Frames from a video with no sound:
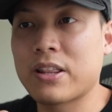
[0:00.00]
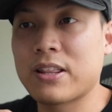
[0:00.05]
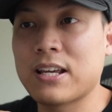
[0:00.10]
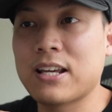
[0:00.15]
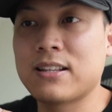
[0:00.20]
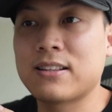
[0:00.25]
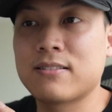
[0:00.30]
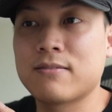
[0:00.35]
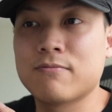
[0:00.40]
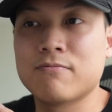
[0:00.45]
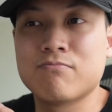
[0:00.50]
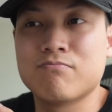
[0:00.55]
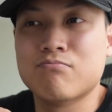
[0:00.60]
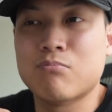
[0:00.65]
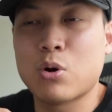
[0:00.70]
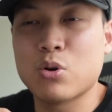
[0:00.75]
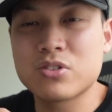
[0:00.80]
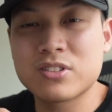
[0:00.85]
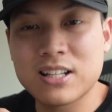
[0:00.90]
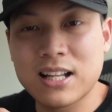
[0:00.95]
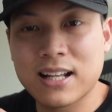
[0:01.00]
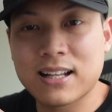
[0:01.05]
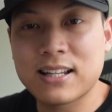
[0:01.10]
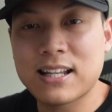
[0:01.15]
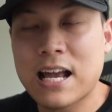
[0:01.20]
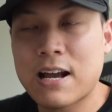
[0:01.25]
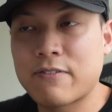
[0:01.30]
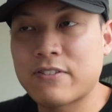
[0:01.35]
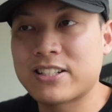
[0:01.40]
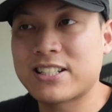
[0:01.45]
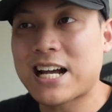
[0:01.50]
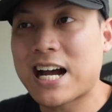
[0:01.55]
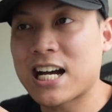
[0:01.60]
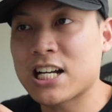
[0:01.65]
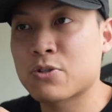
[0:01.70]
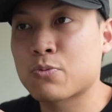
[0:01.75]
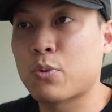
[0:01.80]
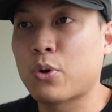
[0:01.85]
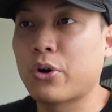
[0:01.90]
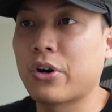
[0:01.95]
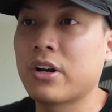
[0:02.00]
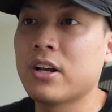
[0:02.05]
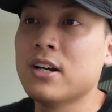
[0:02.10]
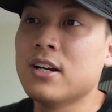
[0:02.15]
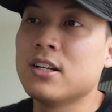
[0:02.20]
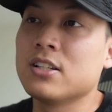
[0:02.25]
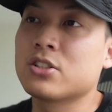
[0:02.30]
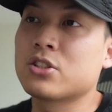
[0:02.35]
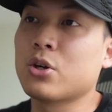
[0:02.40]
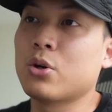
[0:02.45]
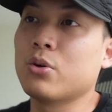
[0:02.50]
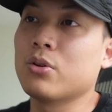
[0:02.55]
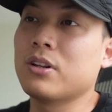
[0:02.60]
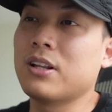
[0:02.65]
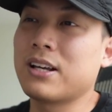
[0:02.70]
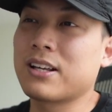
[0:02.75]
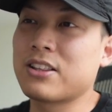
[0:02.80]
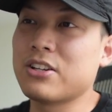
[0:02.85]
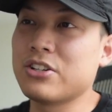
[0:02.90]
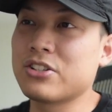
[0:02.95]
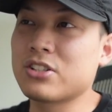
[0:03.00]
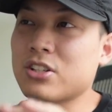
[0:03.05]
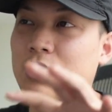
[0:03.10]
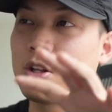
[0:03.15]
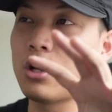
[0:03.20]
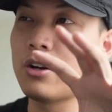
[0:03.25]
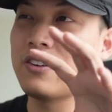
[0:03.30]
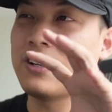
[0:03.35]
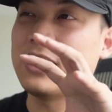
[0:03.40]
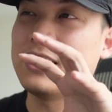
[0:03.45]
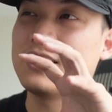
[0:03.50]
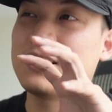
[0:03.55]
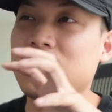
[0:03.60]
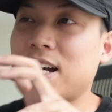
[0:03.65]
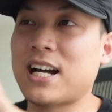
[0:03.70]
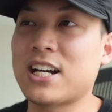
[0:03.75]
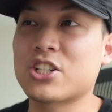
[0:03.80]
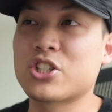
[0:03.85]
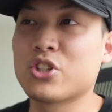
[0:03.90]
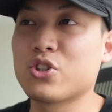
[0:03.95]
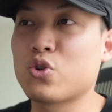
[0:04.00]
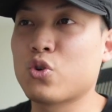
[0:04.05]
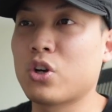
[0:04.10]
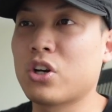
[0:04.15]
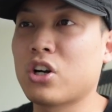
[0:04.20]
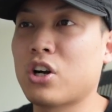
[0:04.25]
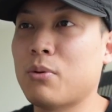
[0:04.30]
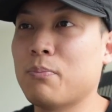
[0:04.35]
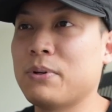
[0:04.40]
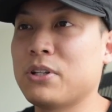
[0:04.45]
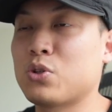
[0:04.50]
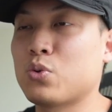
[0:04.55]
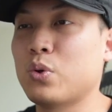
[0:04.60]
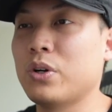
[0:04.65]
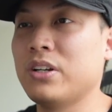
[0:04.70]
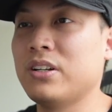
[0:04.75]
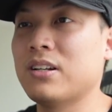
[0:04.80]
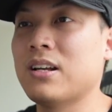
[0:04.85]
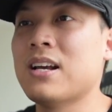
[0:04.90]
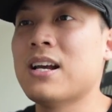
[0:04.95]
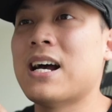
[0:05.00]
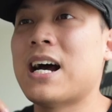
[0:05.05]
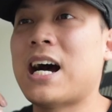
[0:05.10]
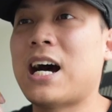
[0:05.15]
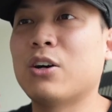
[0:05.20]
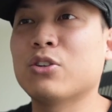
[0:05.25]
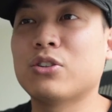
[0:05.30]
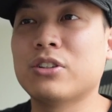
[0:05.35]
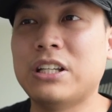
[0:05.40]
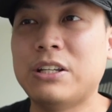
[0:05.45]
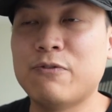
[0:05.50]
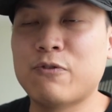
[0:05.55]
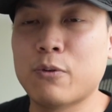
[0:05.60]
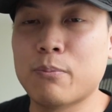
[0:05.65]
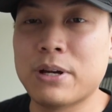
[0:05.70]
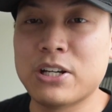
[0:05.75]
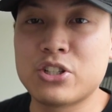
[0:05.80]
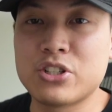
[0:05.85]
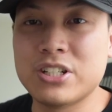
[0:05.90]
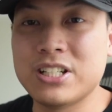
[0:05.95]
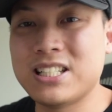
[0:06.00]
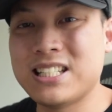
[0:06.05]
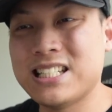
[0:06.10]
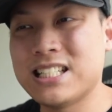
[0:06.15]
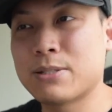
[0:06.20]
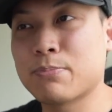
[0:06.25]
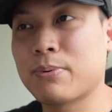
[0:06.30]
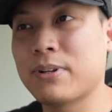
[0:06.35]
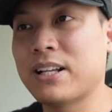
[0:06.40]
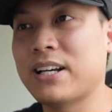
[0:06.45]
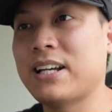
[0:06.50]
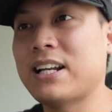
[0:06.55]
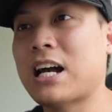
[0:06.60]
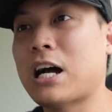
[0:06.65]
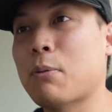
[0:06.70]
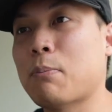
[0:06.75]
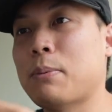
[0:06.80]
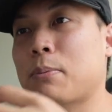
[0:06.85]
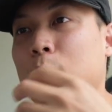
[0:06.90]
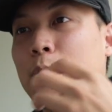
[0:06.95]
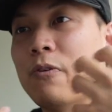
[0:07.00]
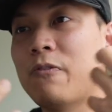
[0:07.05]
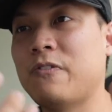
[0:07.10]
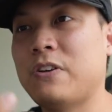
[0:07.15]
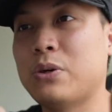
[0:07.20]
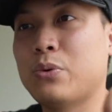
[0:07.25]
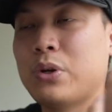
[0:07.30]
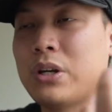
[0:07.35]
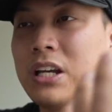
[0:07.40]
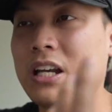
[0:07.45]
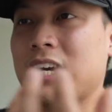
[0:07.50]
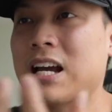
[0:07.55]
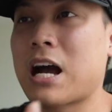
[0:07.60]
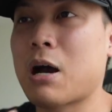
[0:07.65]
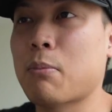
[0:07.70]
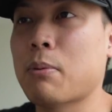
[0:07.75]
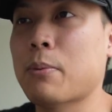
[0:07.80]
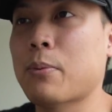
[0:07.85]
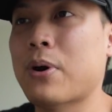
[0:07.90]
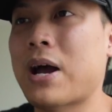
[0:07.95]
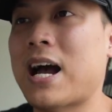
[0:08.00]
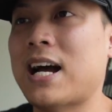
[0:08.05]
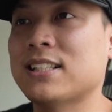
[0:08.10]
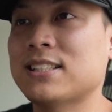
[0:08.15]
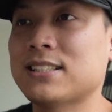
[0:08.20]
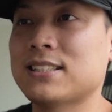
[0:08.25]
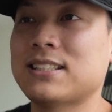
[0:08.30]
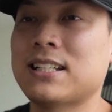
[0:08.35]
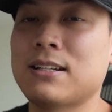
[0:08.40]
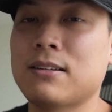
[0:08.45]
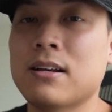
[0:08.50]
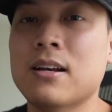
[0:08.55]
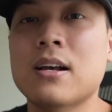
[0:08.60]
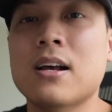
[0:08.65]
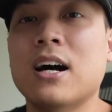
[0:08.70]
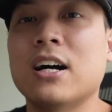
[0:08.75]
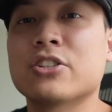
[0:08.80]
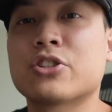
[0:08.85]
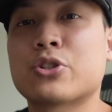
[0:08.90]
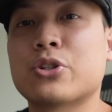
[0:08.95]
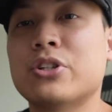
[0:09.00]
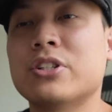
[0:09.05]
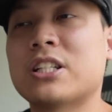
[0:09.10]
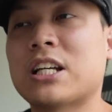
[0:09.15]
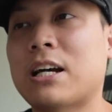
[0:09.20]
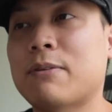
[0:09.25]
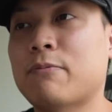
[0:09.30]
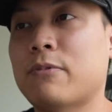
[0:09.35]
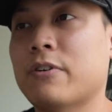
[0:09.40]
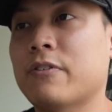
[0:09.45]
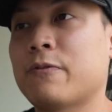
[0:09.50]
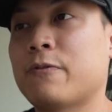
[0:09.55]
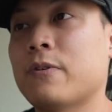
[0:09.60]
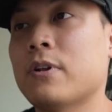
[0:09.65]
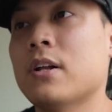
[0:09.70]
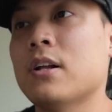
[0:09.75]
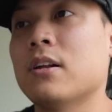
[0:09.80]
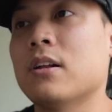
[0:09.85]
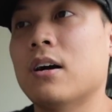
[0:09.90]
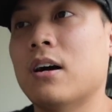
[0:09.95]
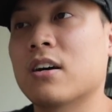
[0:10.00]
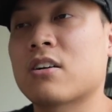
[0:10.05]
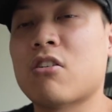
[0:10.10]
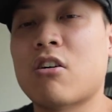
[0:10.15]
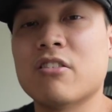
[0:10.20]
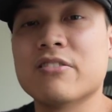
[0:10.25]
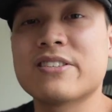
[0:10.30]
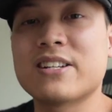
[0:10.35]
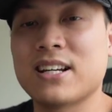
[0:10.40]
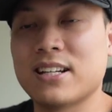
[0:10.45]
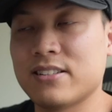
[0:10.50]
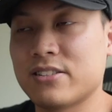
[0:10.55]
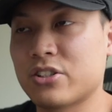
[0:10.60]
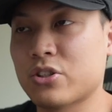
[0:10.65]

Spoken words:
They most likely have a dashboard. So like there's a lot of interaction going on between how the information is displayed, how people are viewing it, how people are accessing a certain type of content.